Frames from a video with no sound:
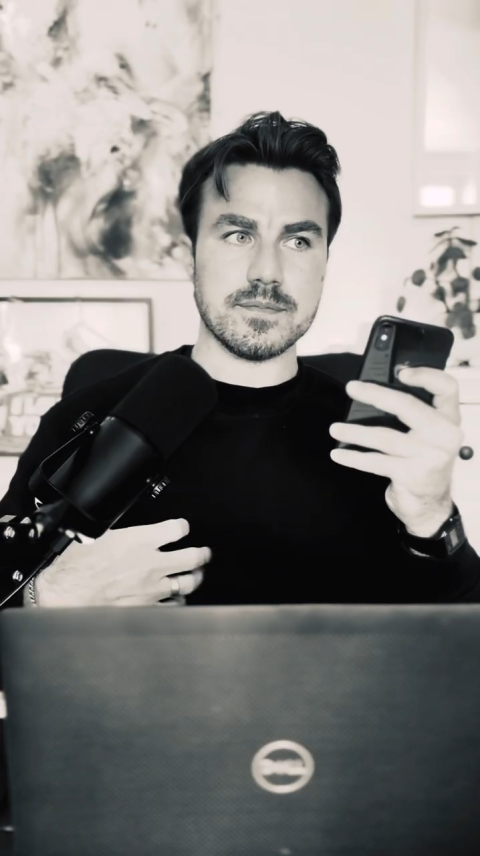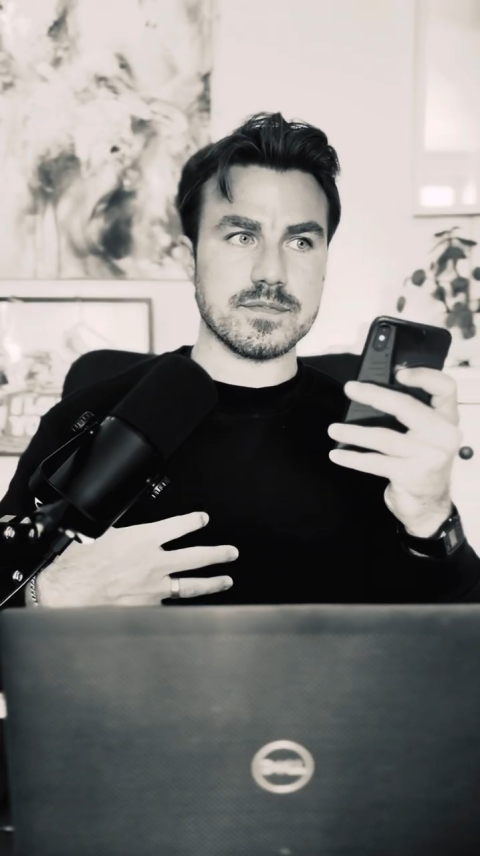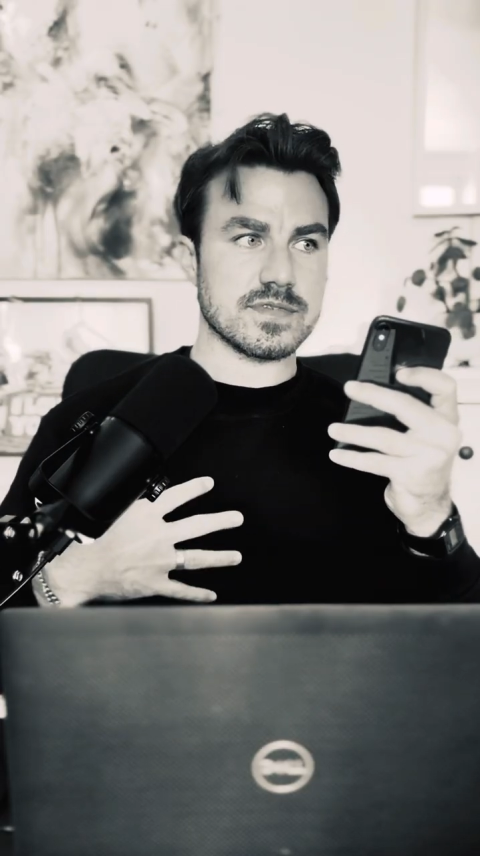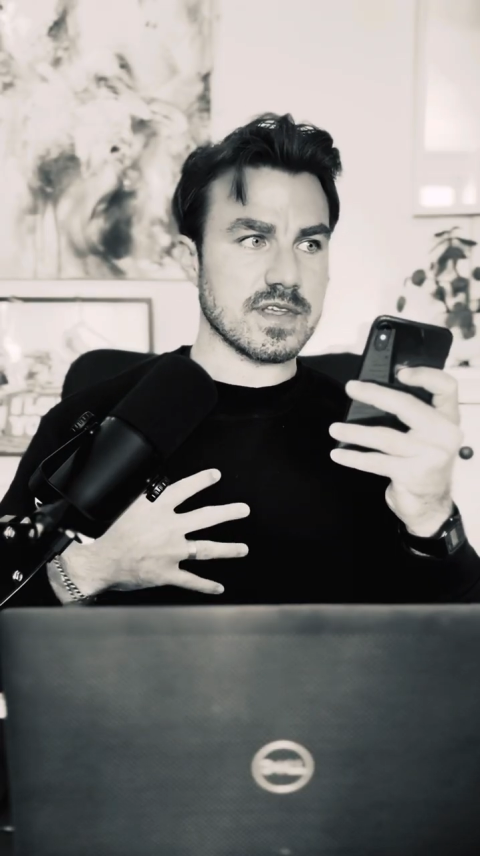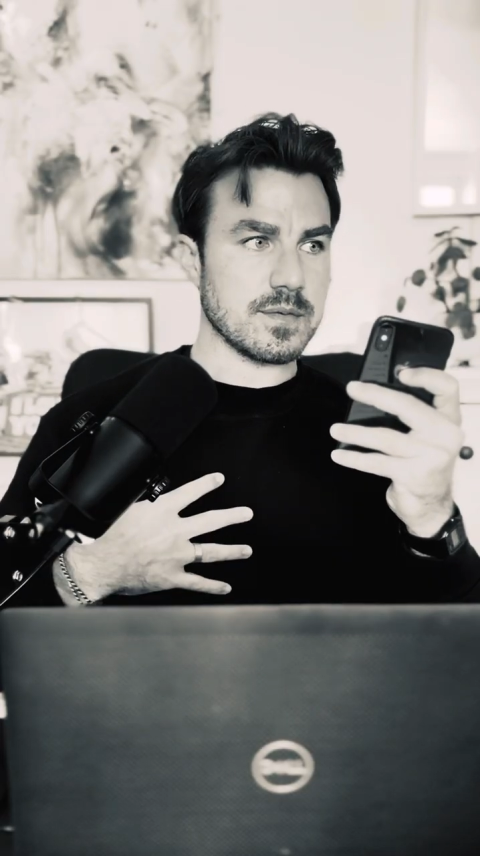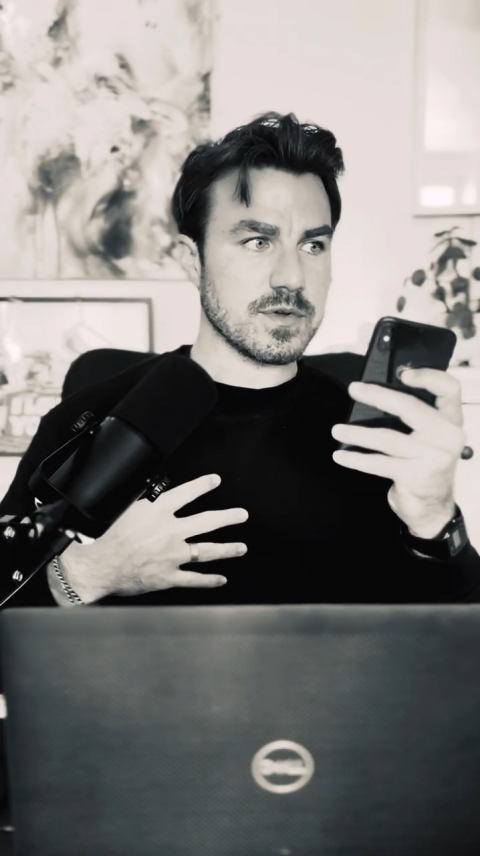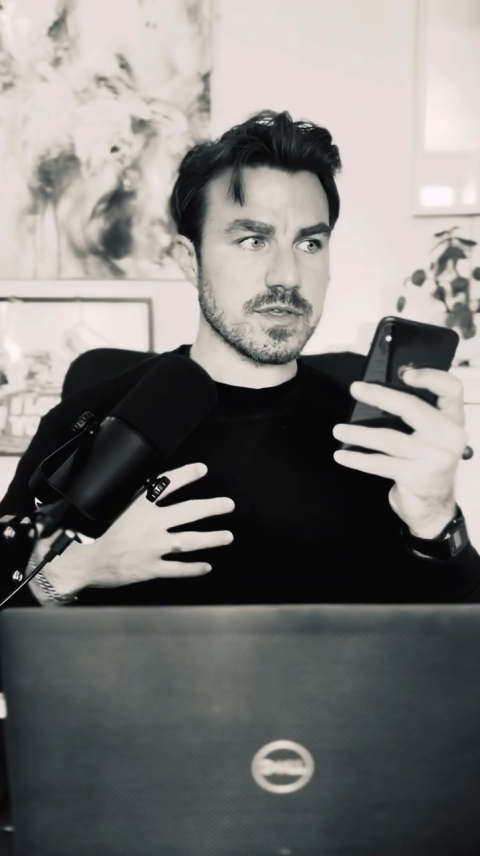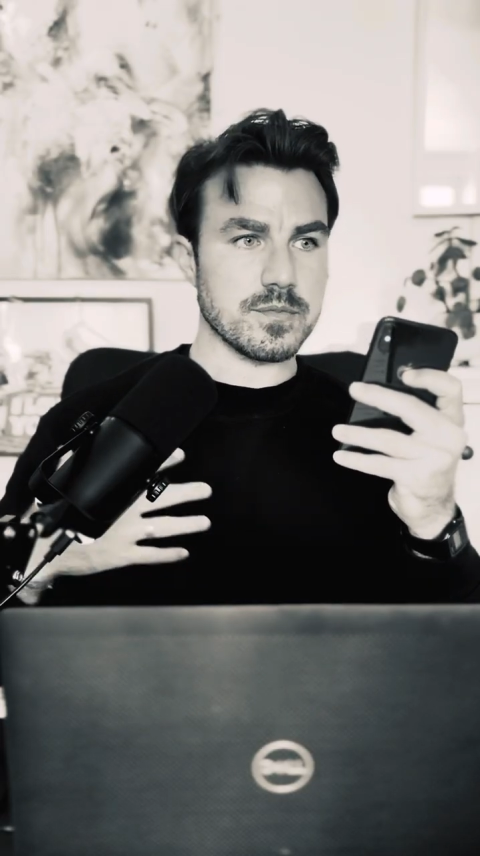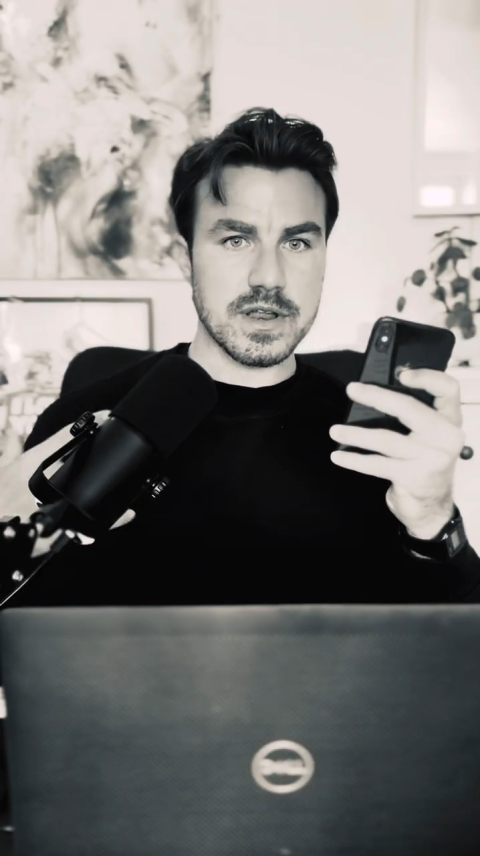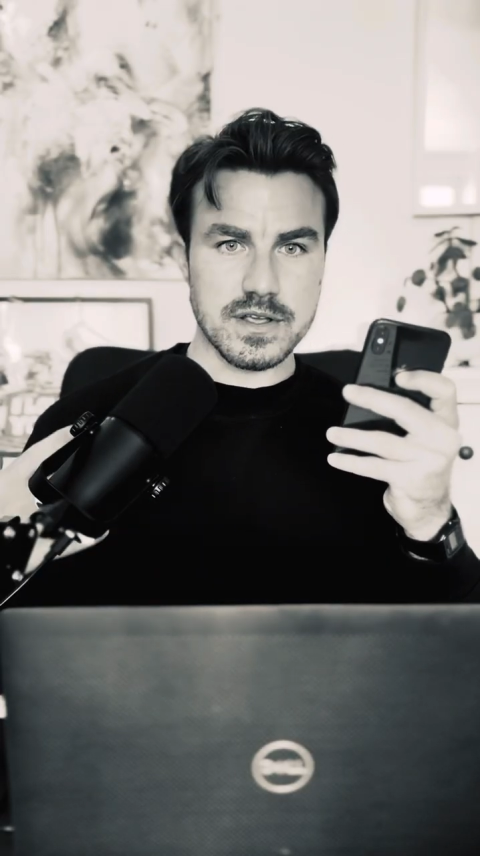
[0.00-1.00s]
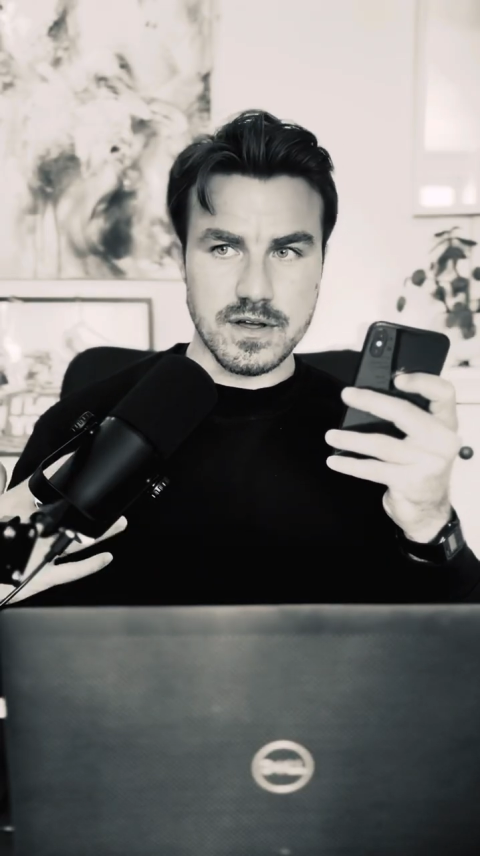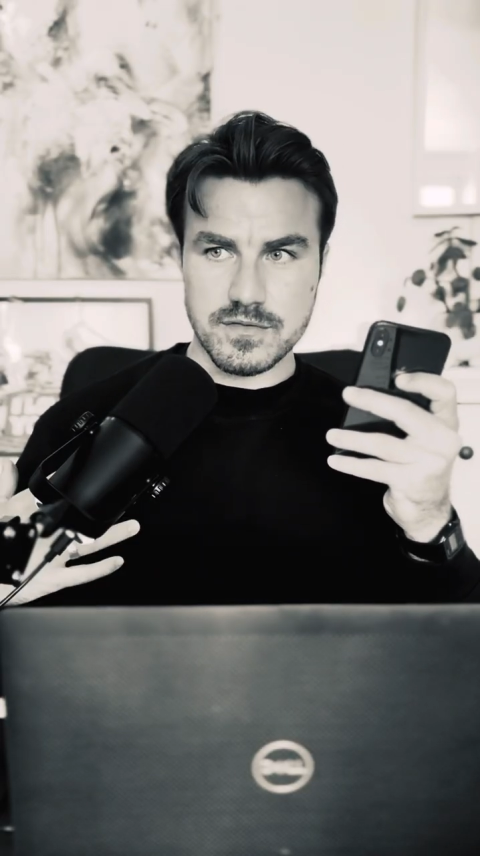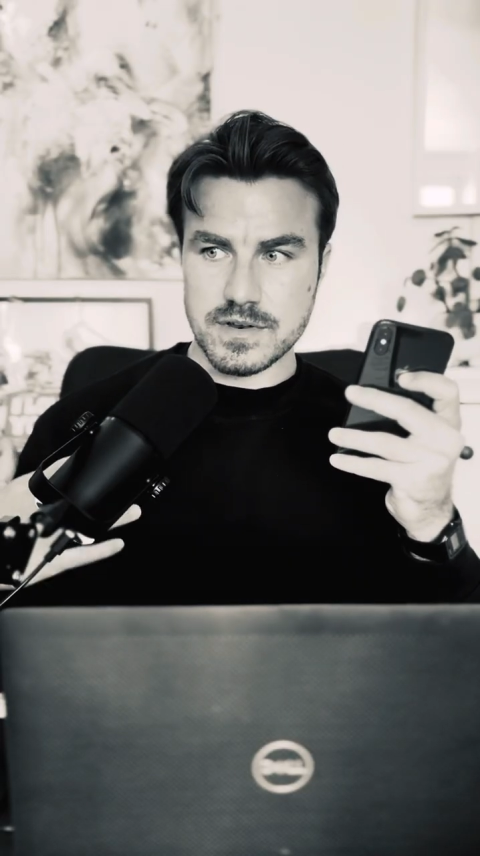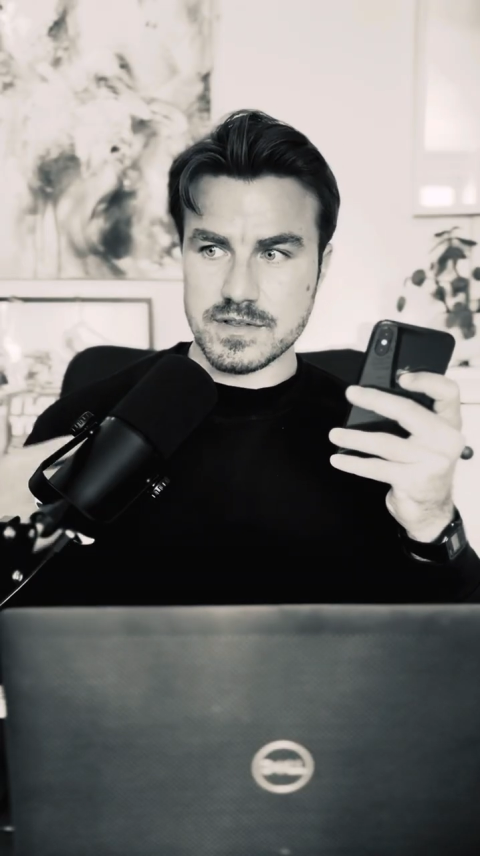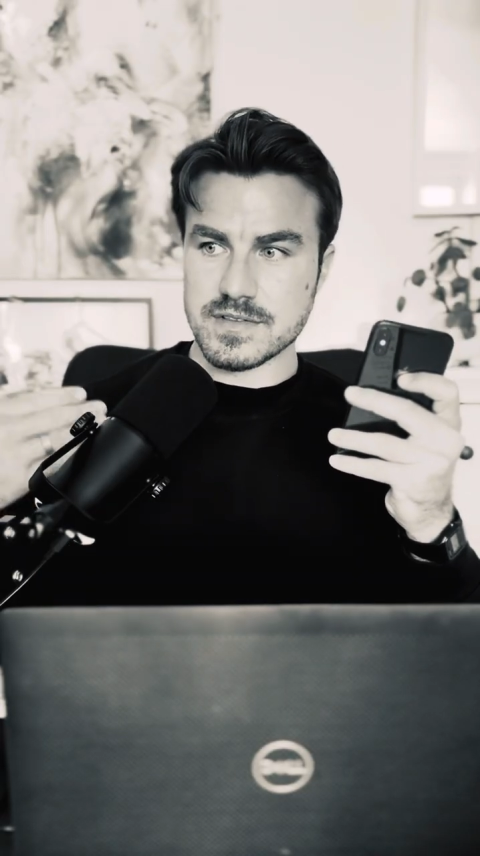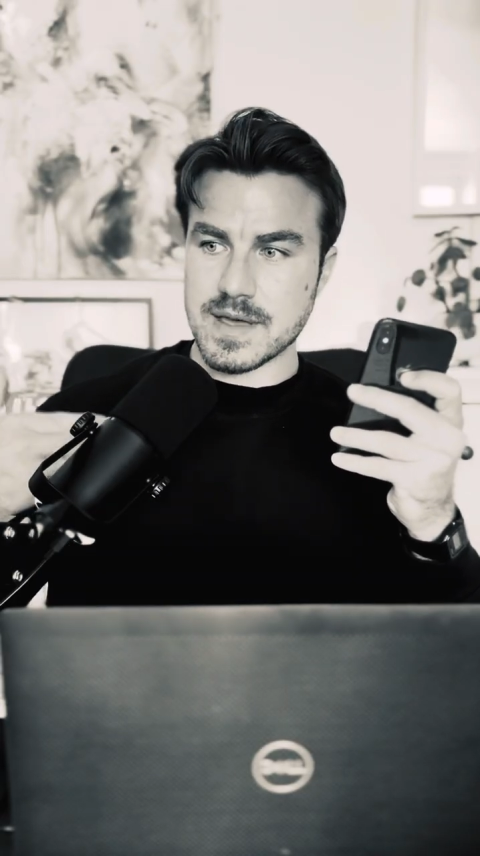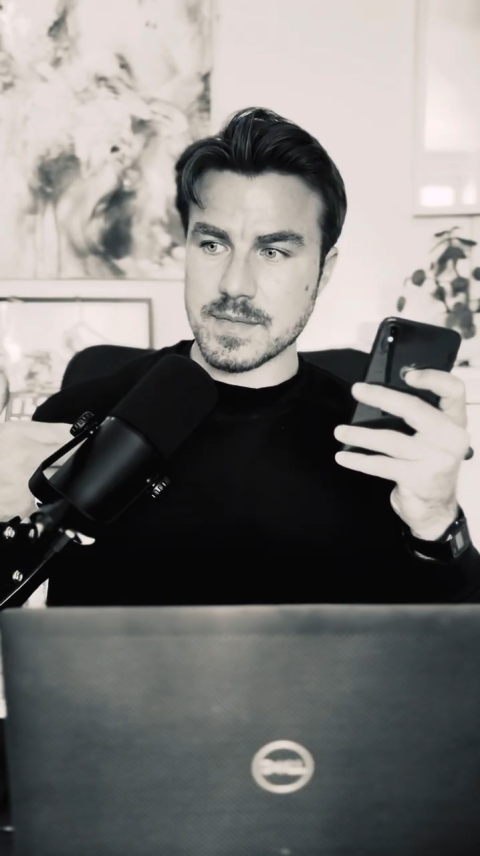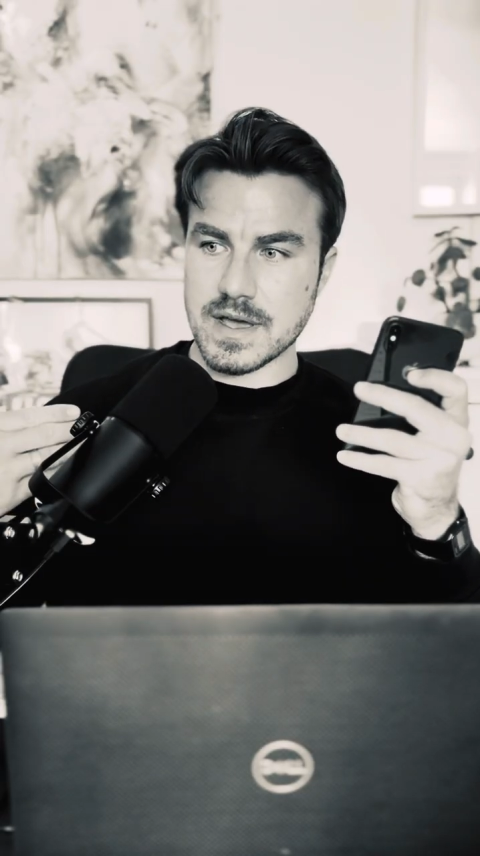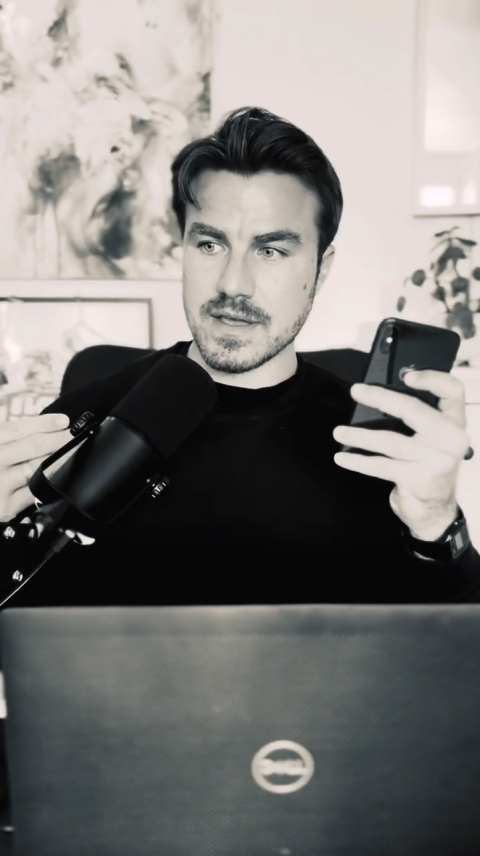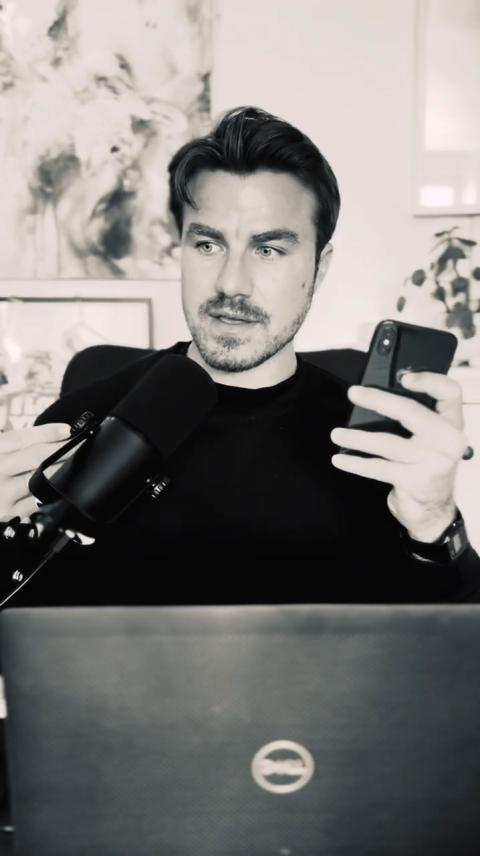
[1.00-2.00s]
Same with the body confidence. Am
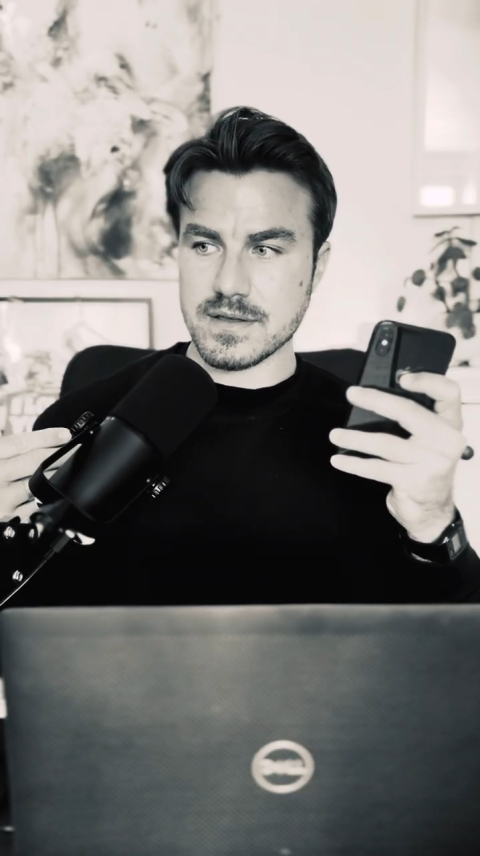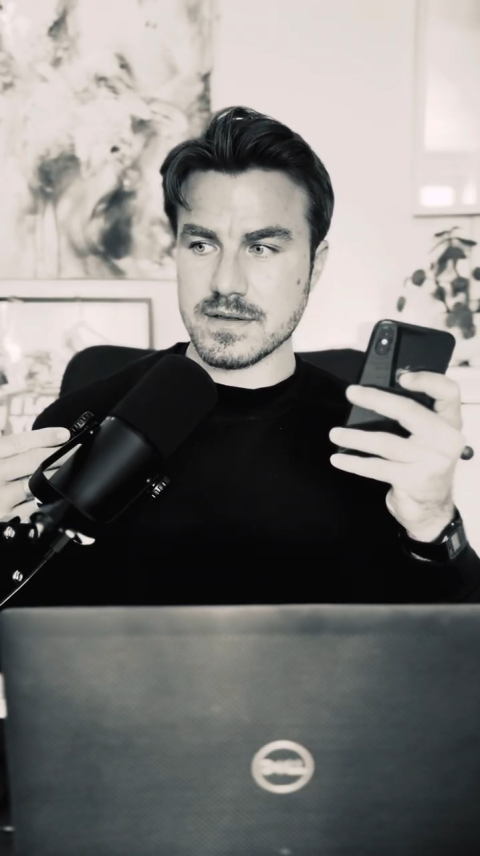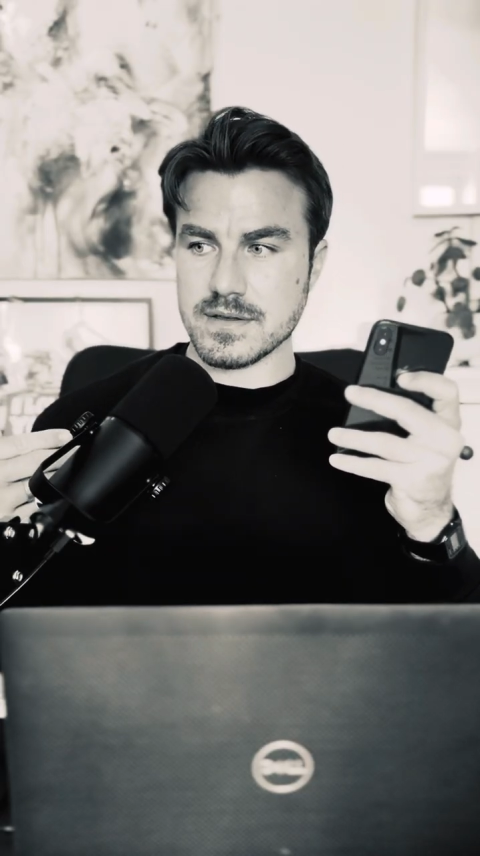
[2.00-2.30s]
I